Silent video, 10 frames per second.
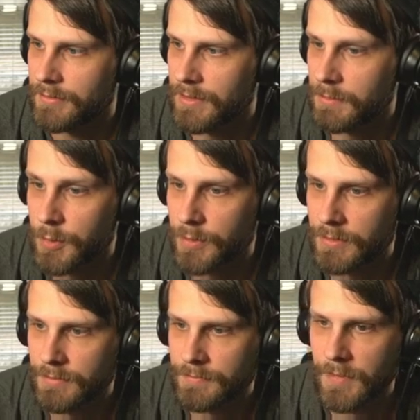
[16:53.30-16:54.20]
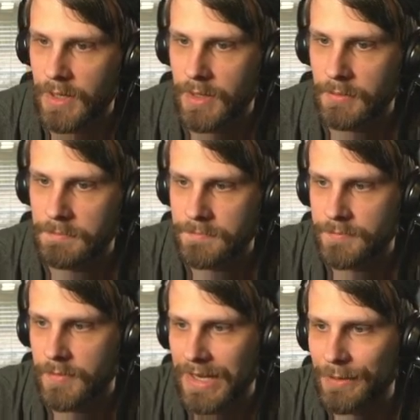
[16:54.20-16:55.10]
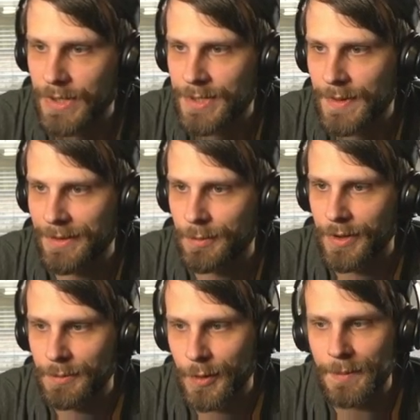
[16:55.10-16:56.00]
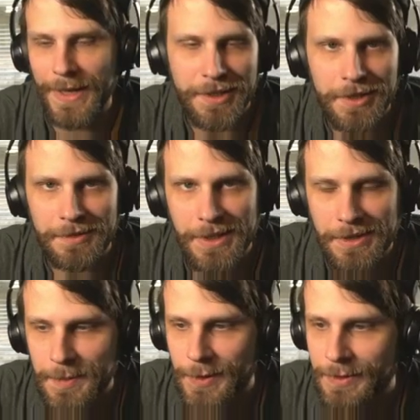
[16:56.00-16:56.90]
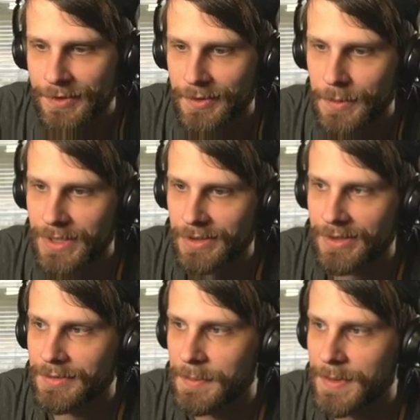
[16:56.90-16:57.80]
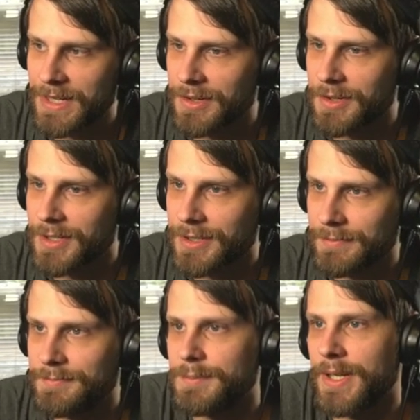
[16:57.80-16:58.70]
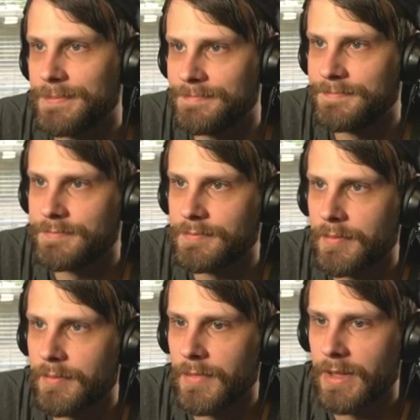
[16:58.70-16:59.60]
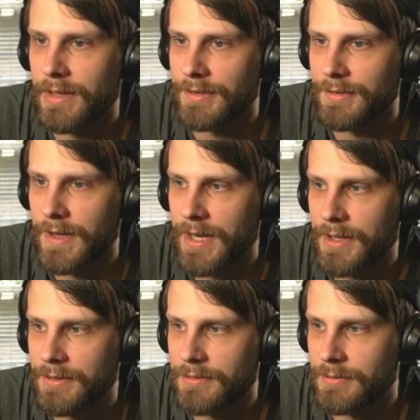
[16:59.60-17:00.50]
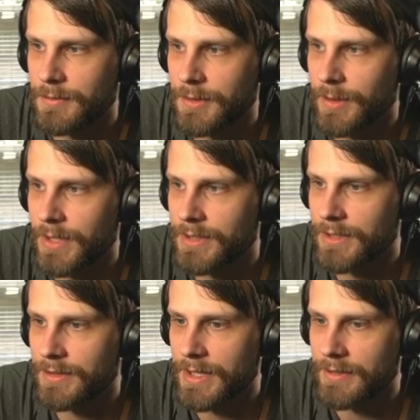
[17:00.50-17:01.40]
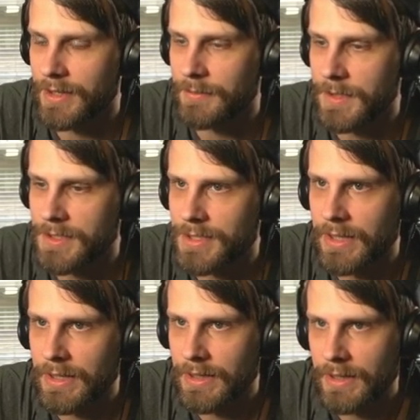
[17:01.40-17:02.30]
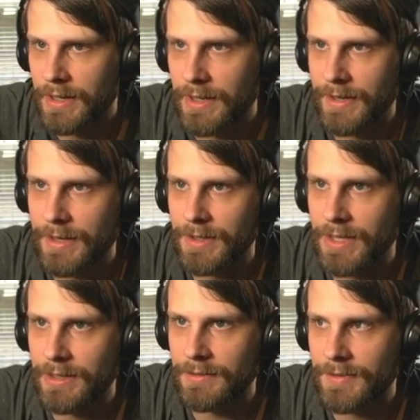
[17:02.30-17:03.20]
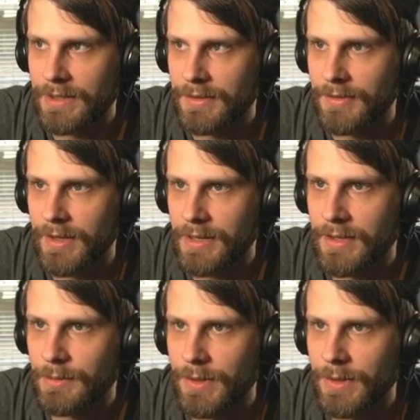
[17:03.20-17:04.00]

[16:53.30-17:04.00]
important. I wish we had one more mana available so we could leave up that Guardian, but it's fine. Go ahead and deal that damage. And now again, if they decide they want